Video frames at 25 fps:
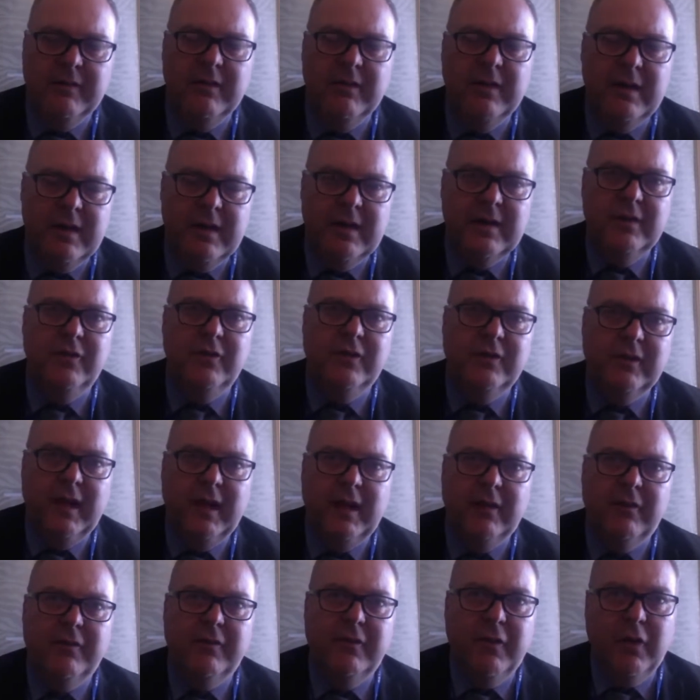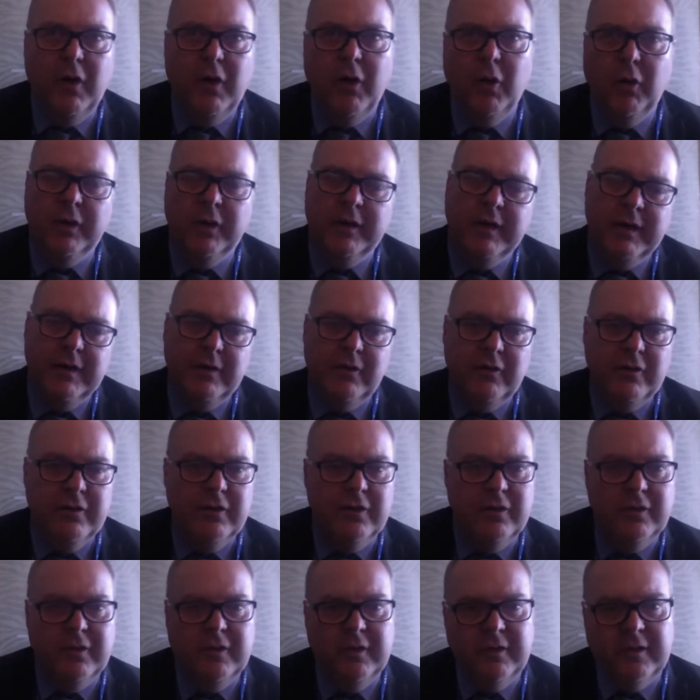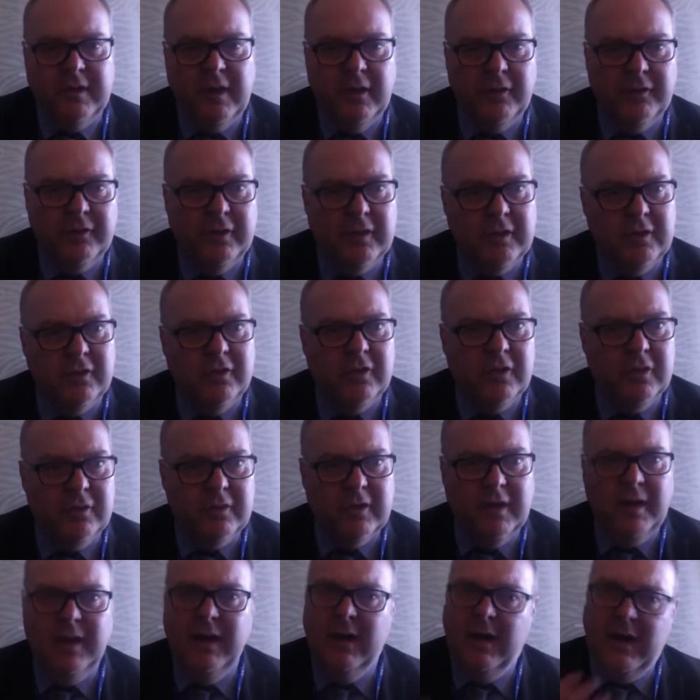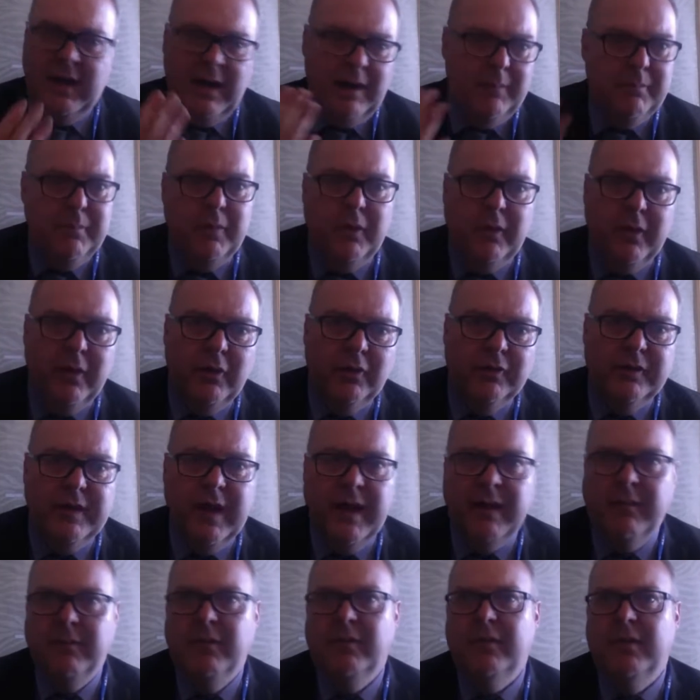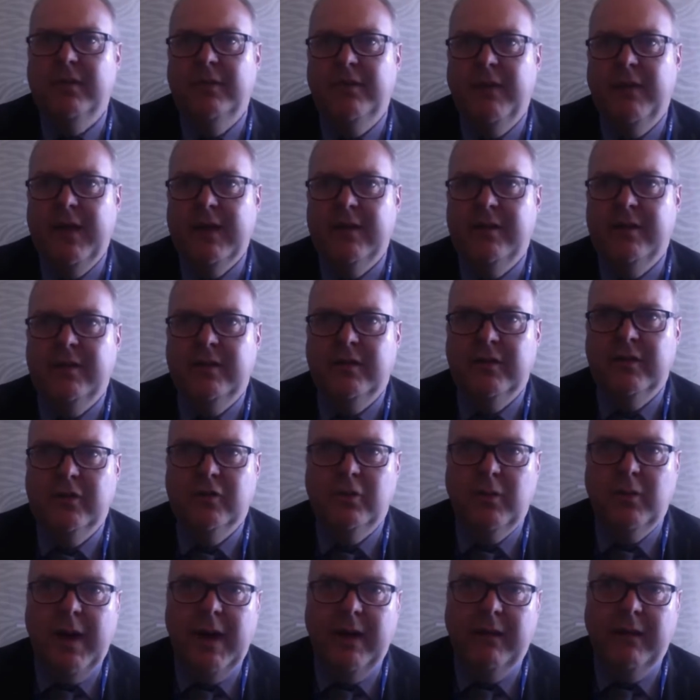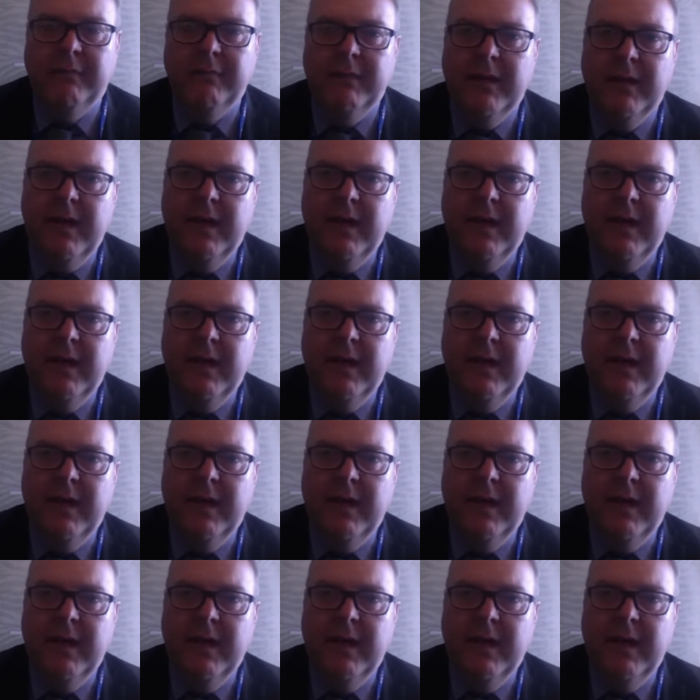Even you can just get a foothold and introduce yourself to your tutor and put those names to faces as well.